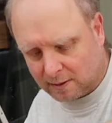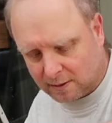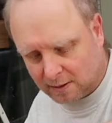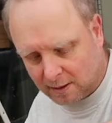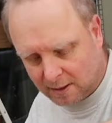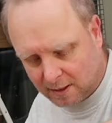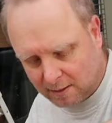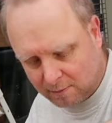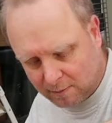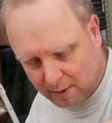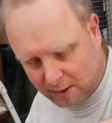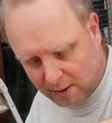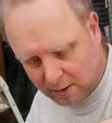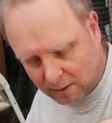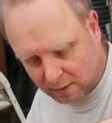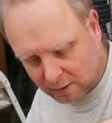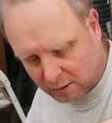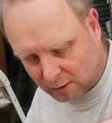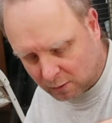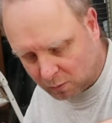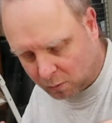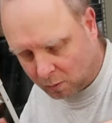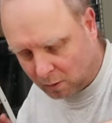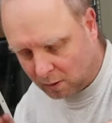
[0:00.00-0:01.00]
So let me
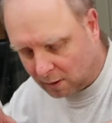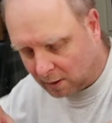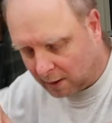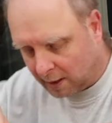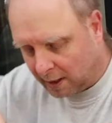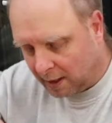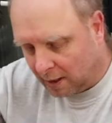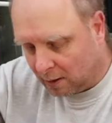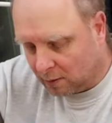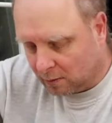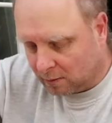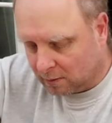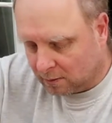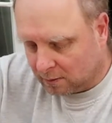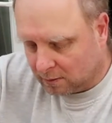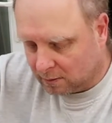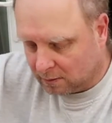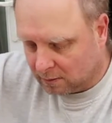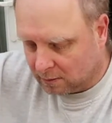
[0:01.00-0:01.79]
just work out